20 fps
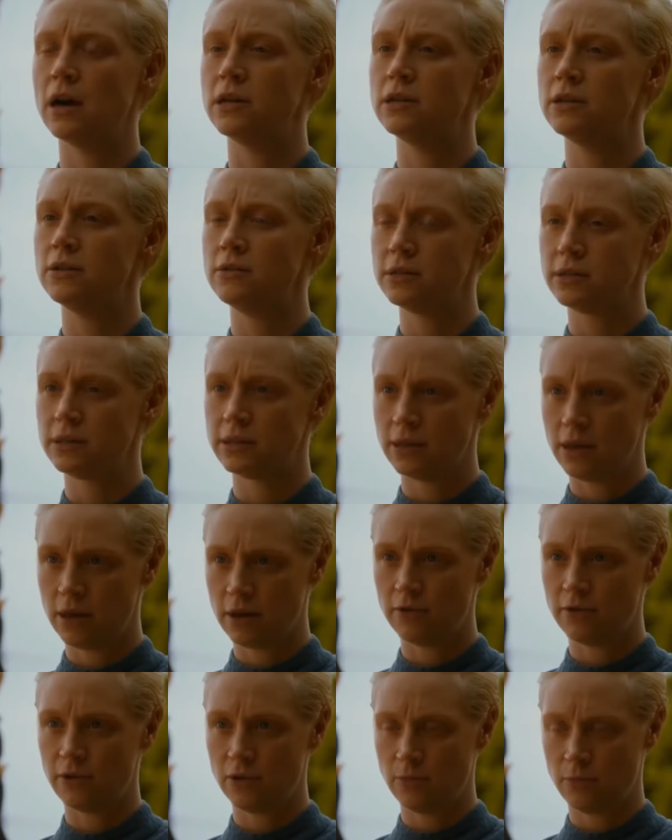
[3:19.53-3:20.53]
I don't
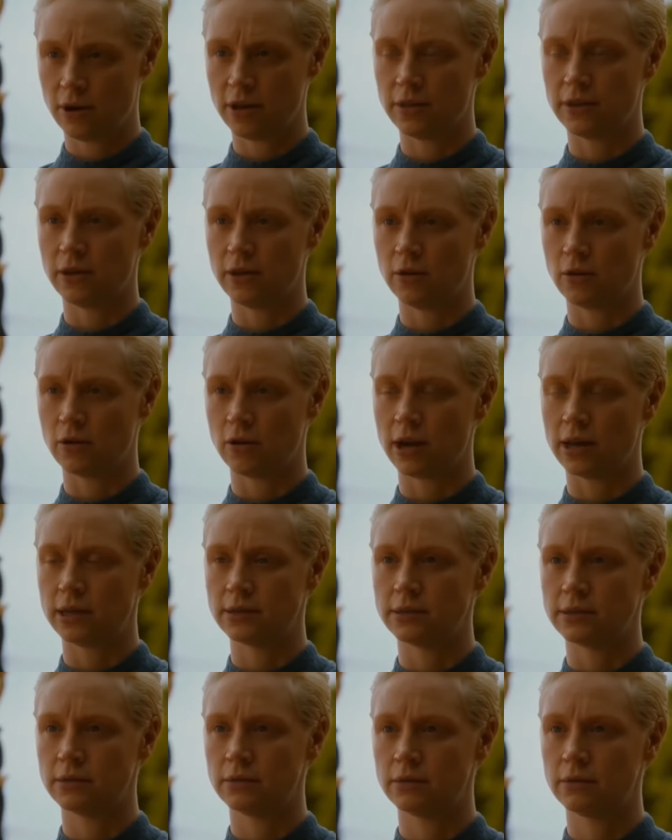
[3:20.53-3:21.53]
serve your brother, Your
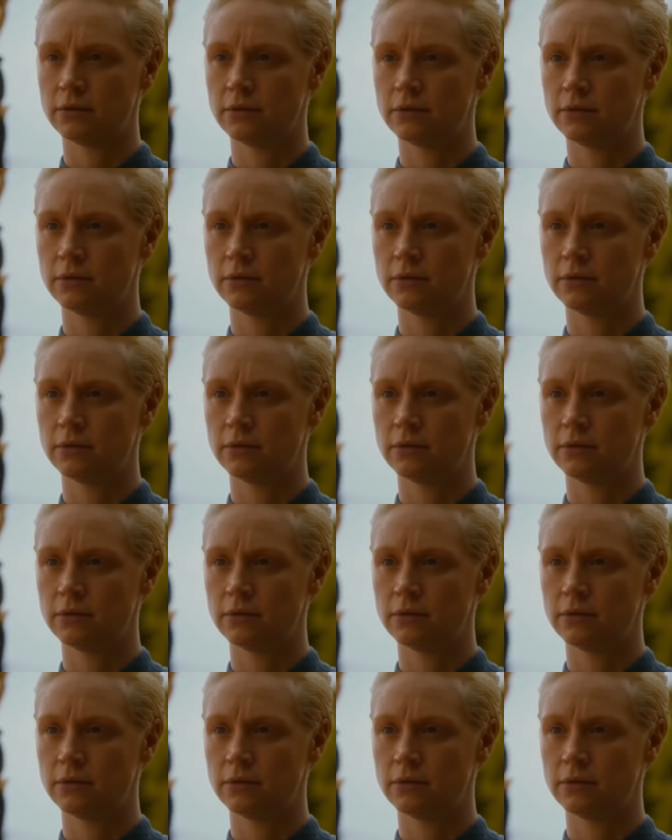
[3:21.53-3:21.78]
Grace.